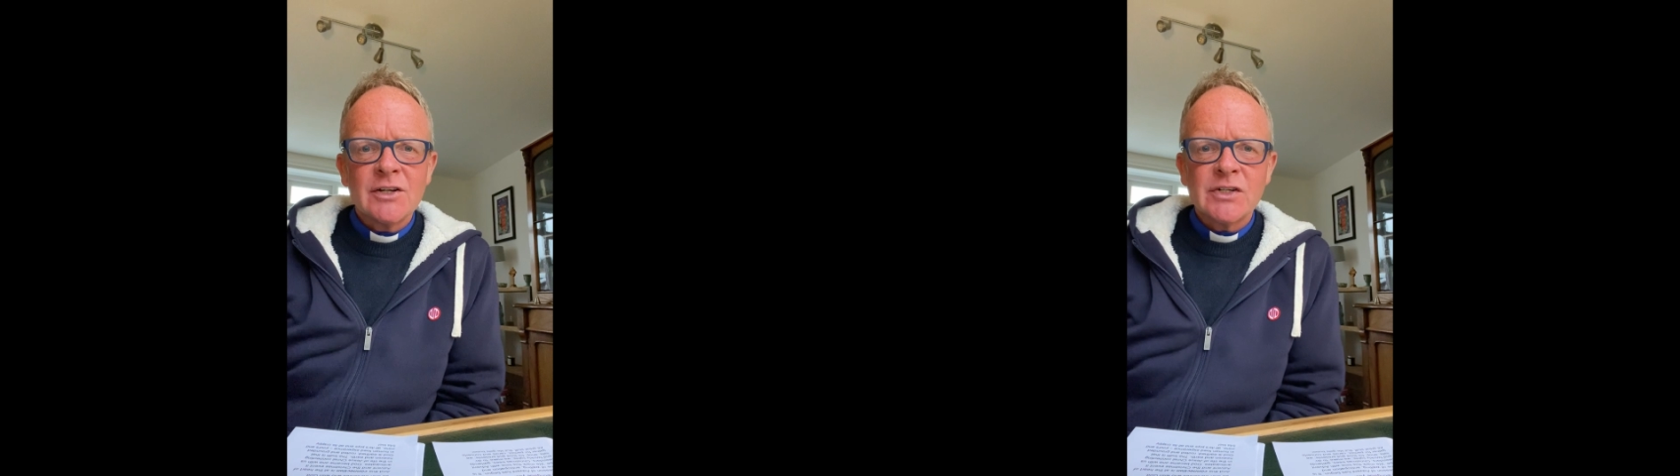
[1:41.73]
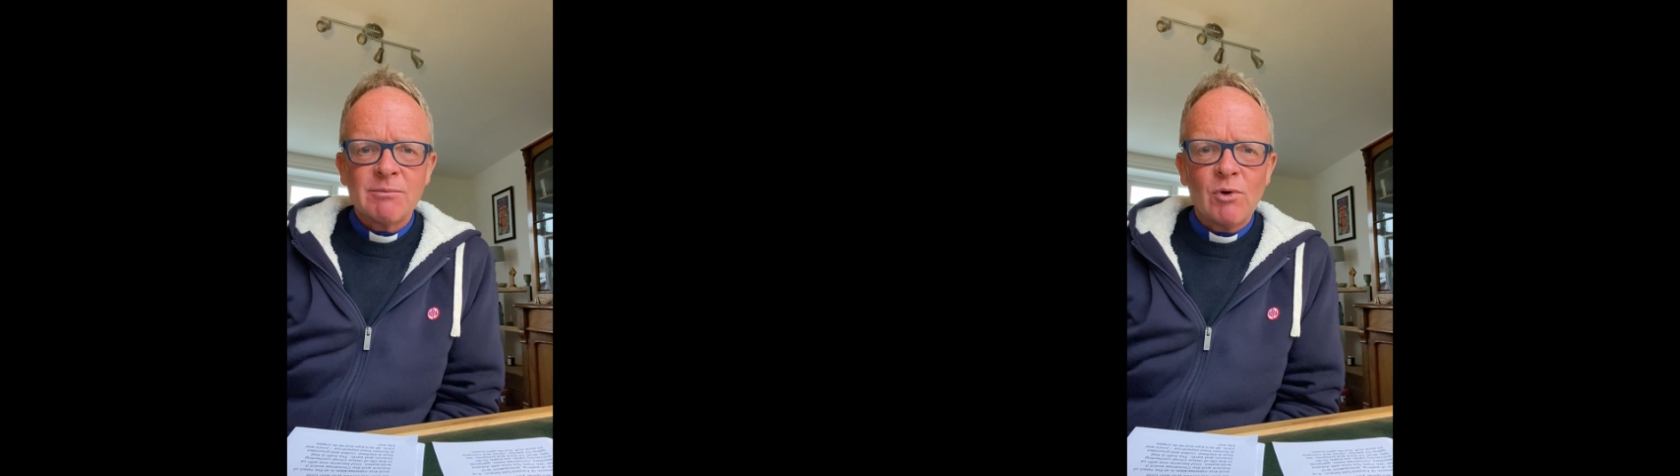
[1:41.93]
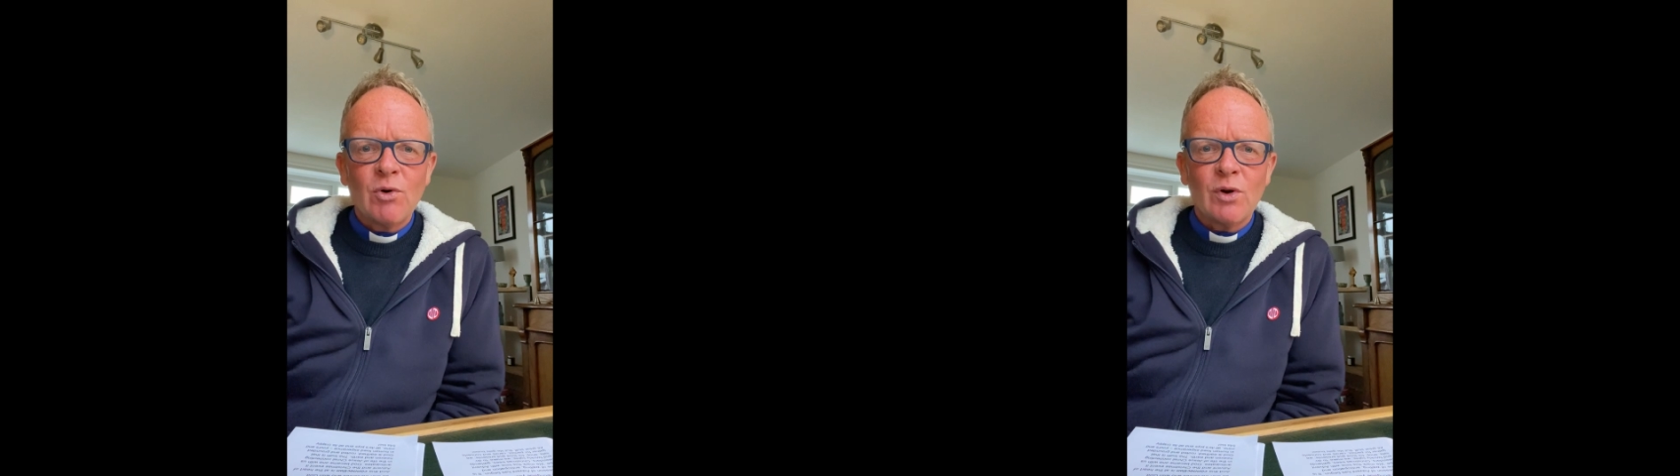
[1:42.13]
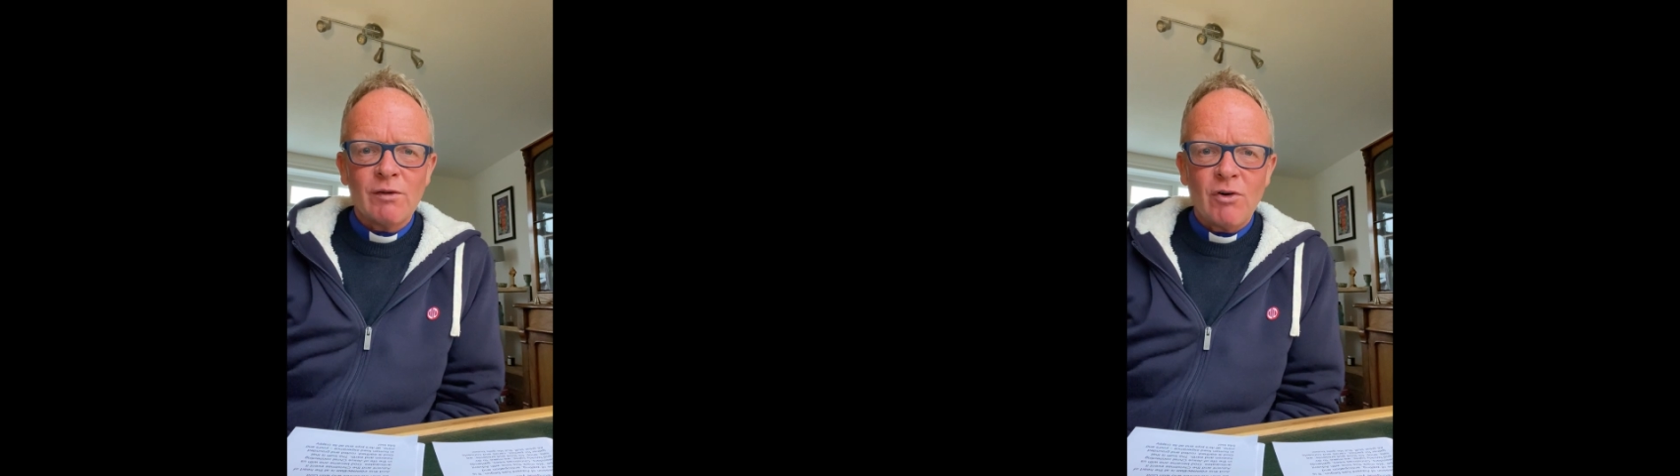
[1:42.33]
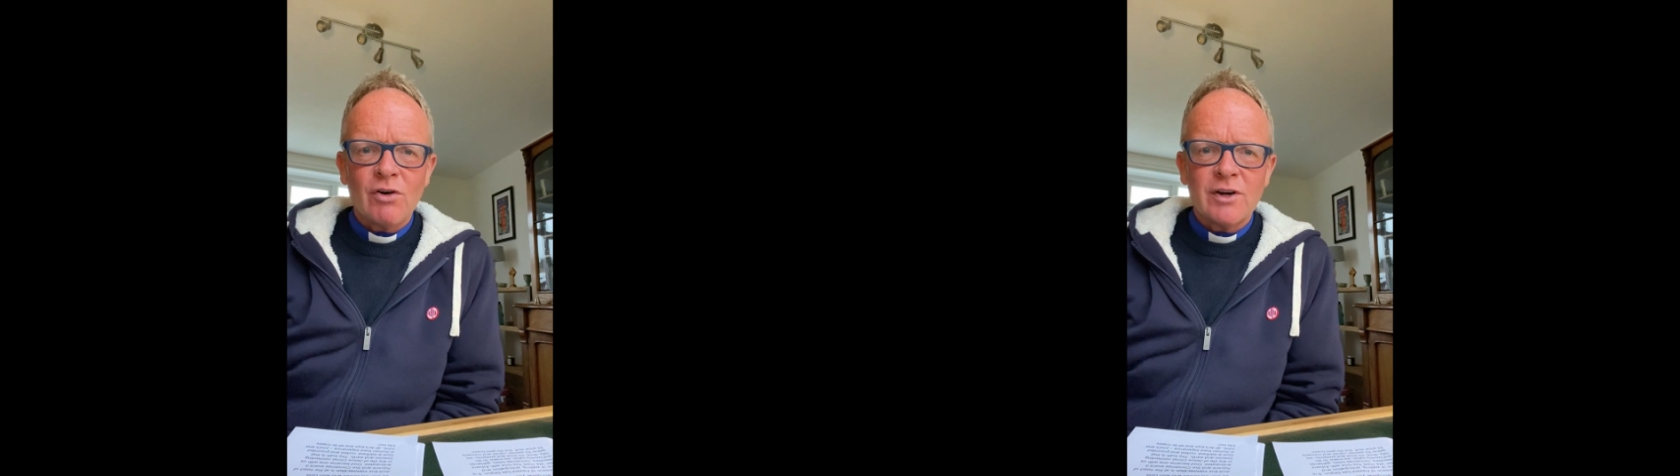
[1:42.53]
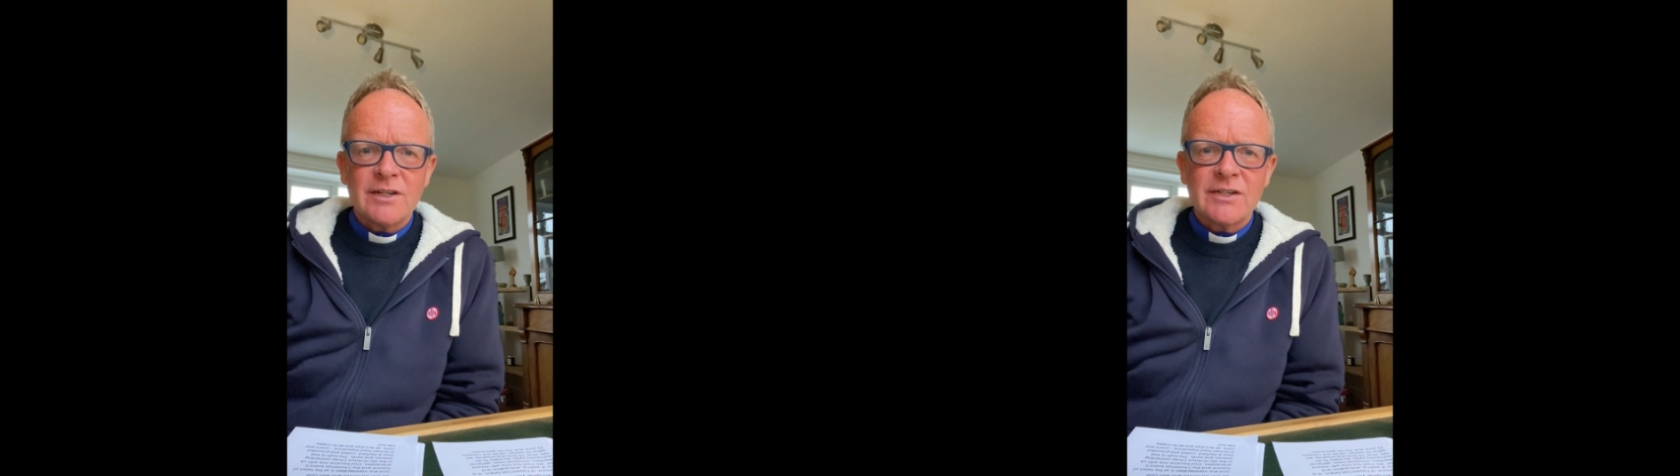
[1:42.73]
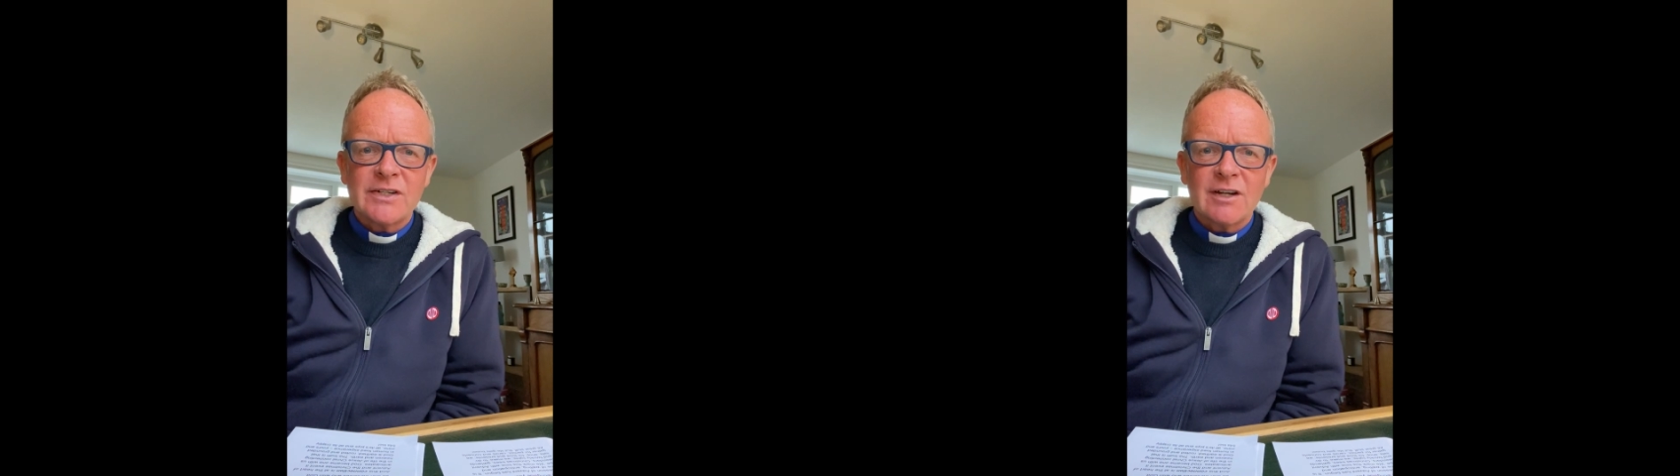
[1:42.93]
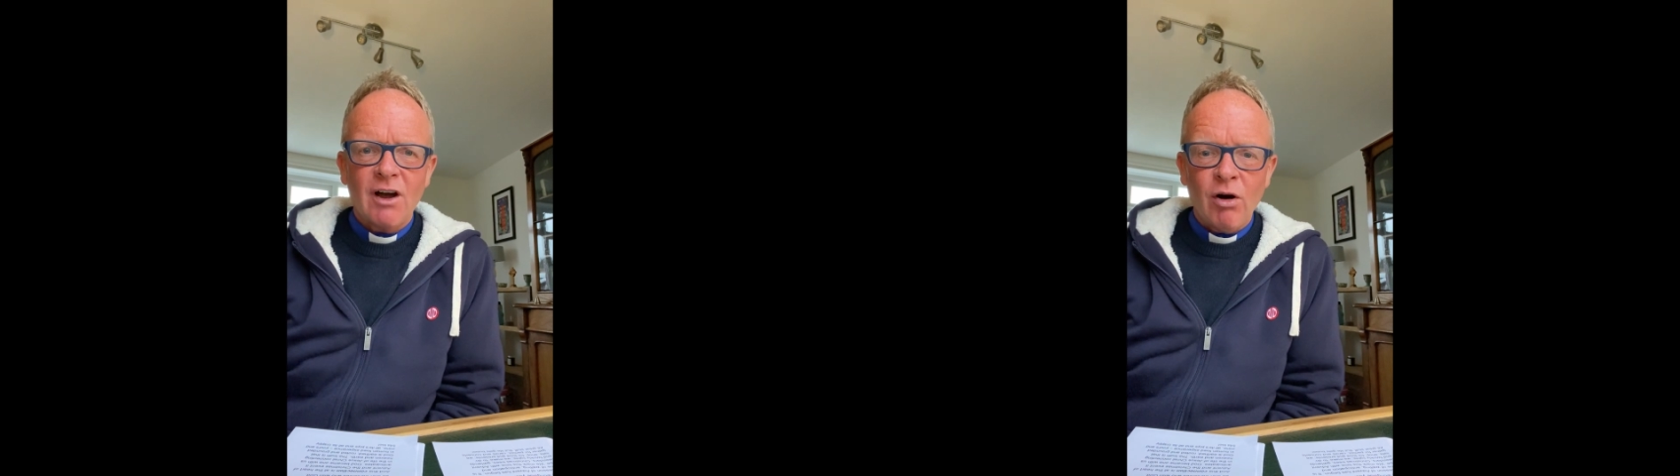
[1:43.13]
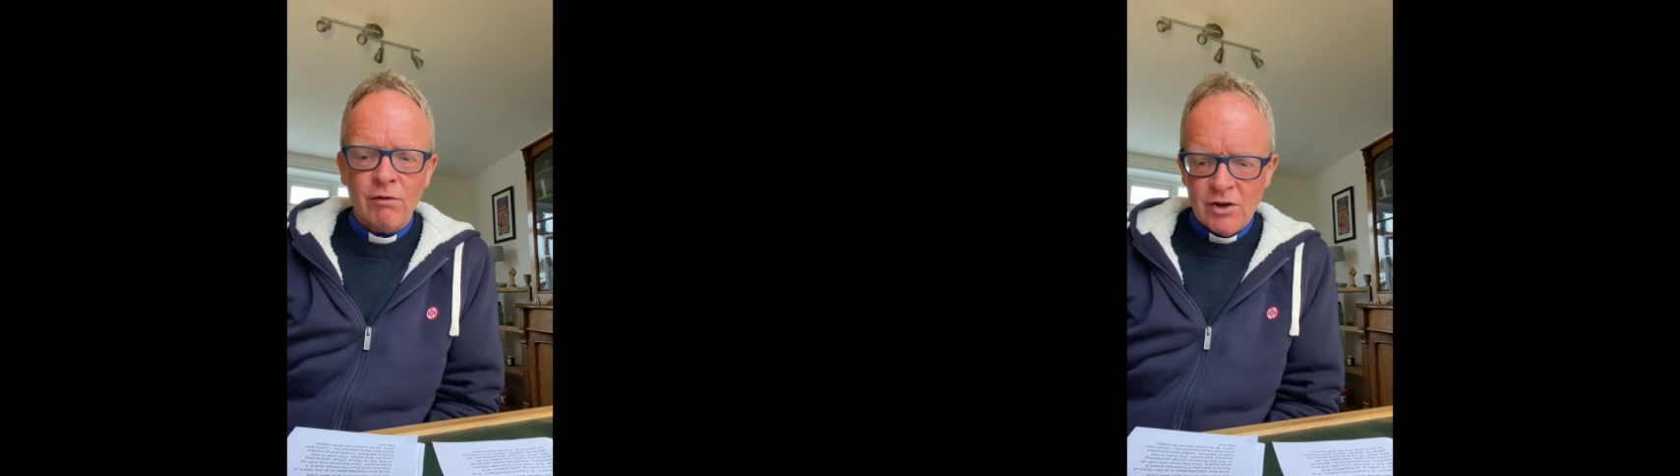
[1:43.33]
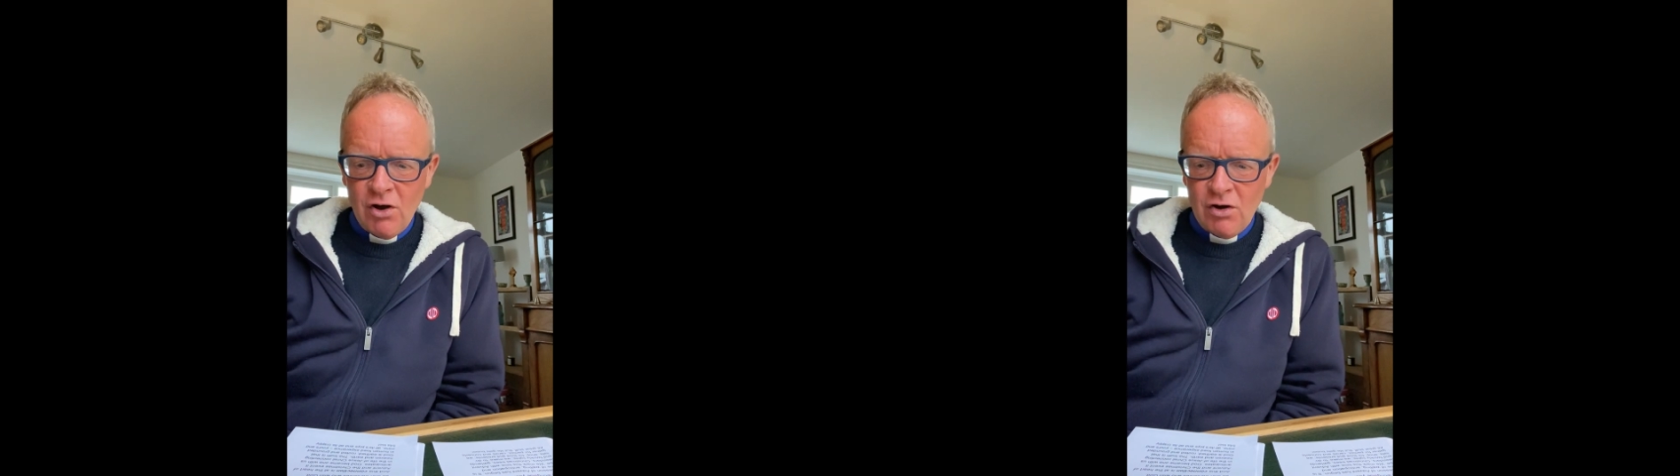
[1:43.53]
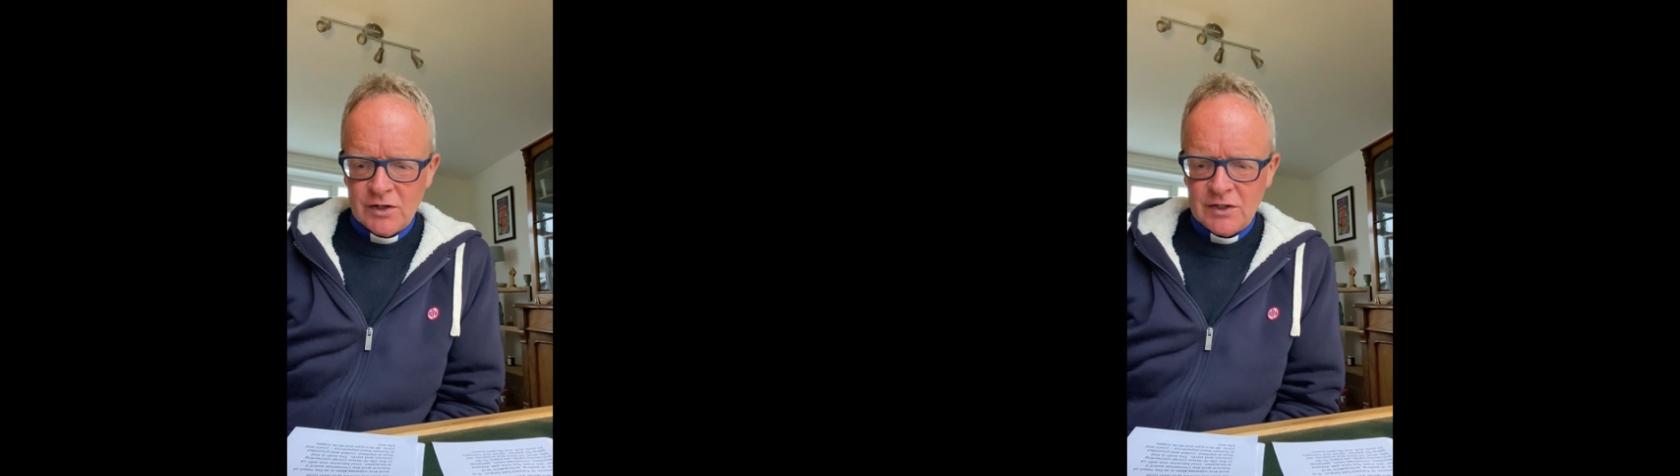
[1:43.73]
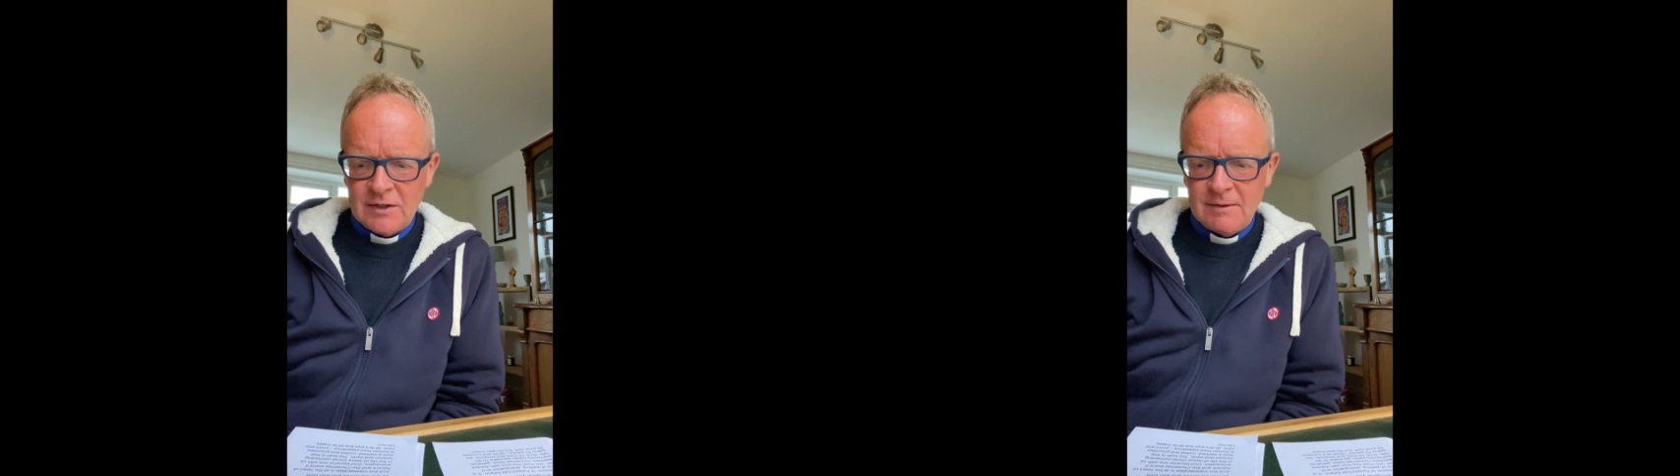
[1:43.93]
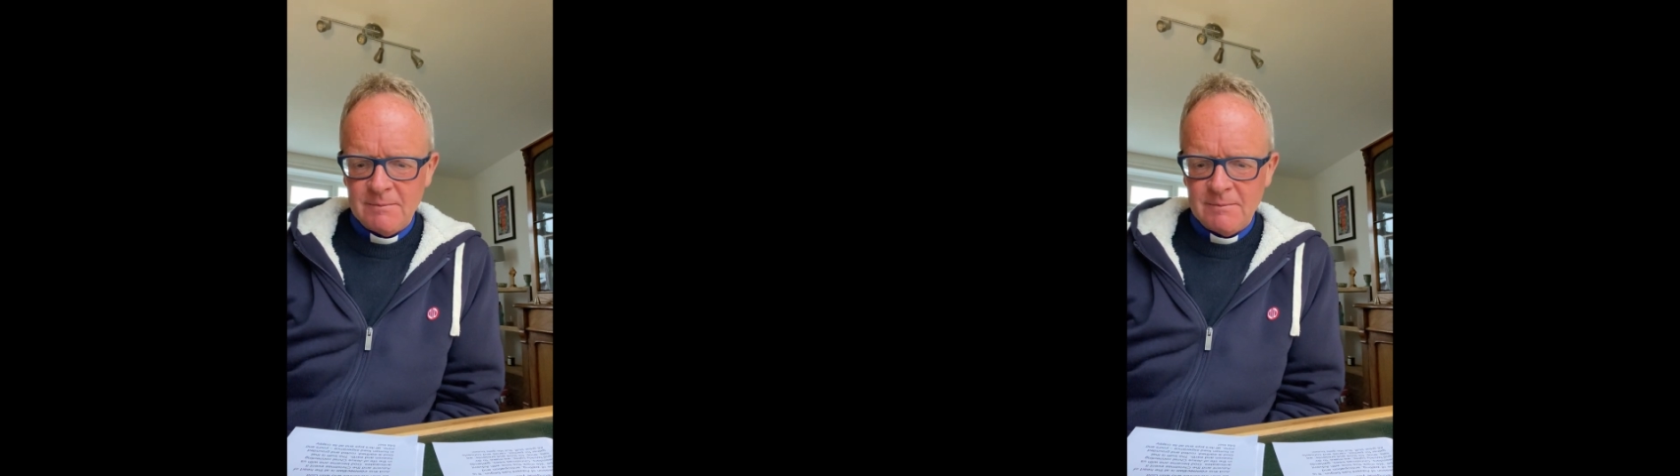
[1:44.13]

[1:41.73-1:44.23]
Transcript: small voice of God